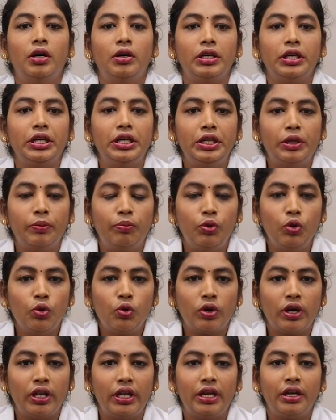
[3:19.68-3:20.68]
in the blue
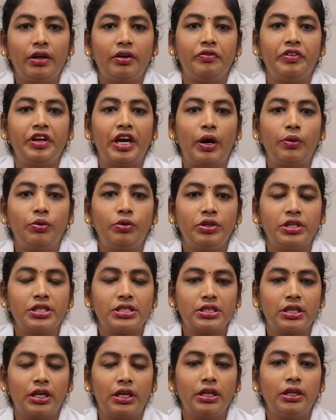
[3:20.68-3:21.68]
color, we have to
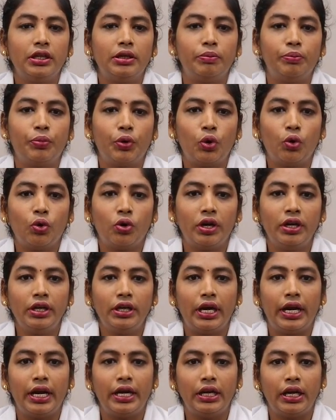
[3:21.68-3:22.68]
discard broken
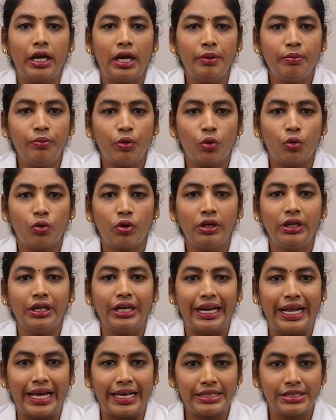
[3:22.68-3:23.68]
and unbroken
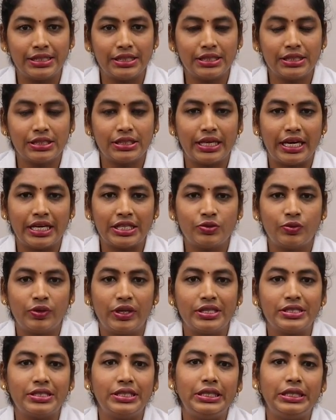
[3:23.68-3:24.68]
glasses as
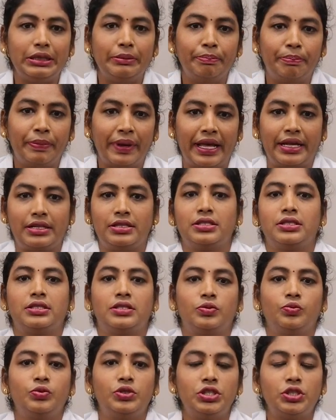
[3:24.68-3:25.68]
well as the
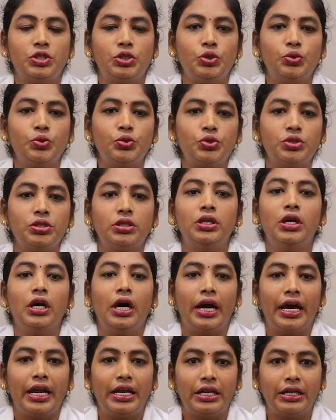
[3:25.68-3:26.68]
implants which is used
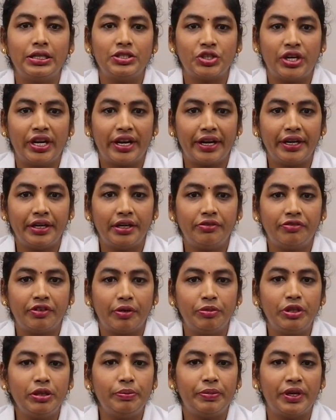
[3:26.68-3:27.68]
and generated
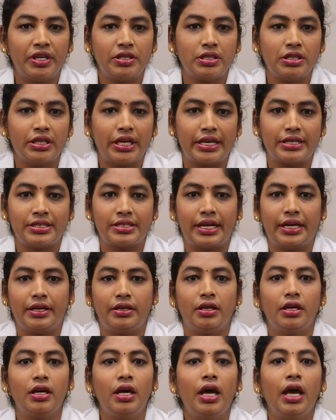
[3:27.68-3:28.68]
from the patient care side.